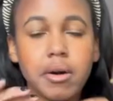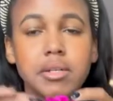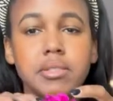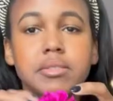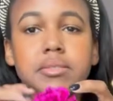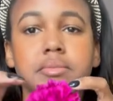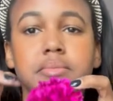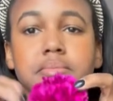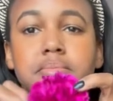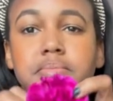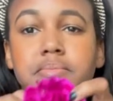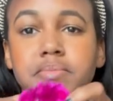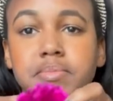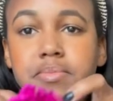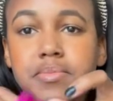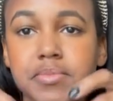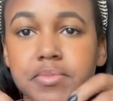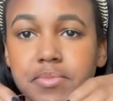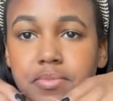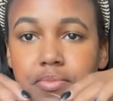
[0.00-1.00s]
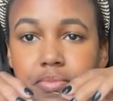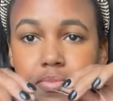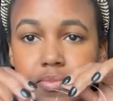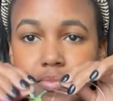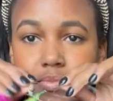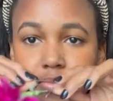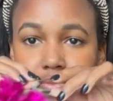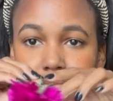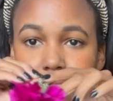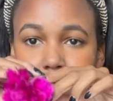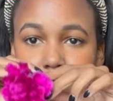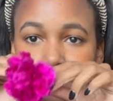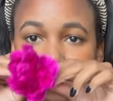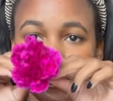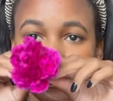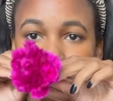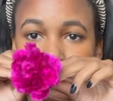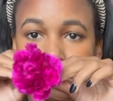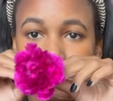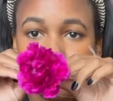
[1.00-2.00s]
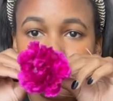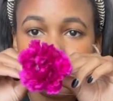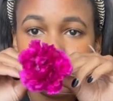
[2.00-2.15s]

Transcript: problem is, is that it's so loud from